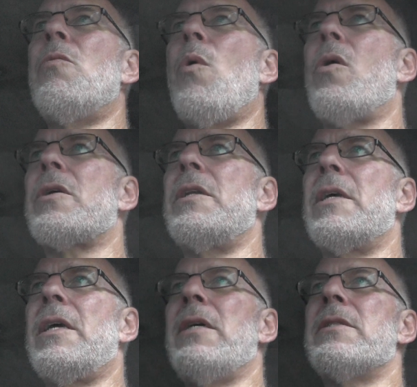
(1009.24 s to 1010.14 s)
walking
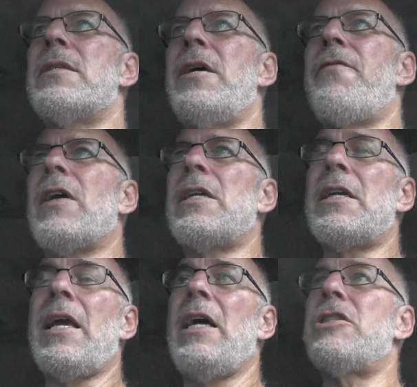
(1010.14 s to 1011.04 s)
again and see if I
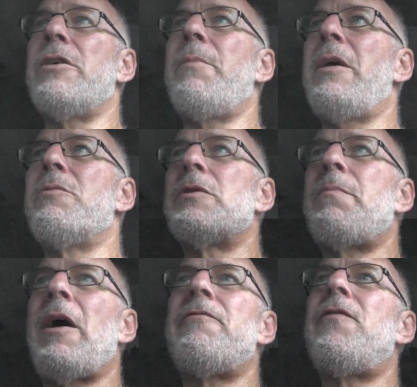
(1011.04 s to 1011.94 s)
could catch him. He was
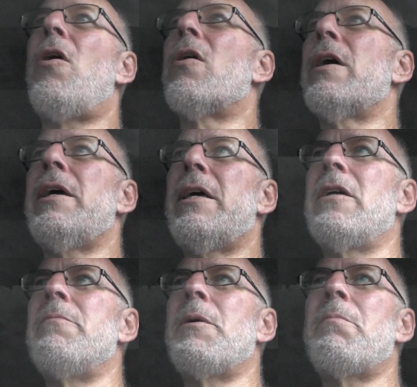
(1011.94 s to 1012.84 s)
by far ahead
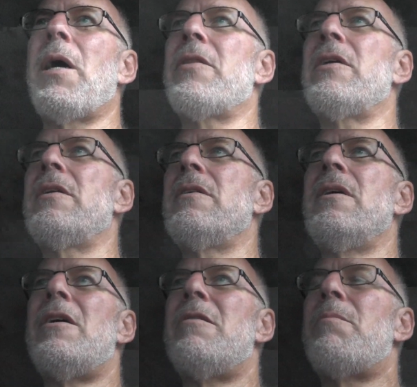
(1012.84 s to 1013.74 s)
of me
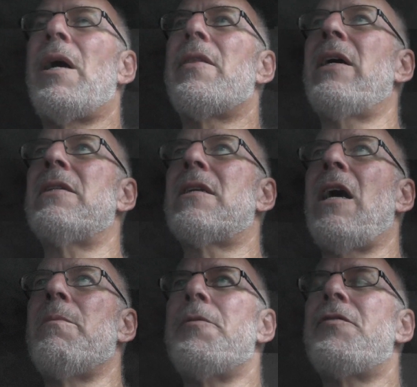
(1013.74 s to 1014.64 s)
by that
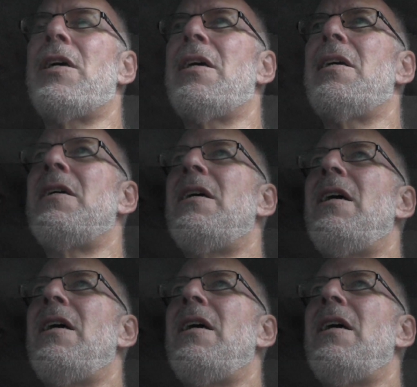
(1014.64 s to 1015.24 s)
time of day.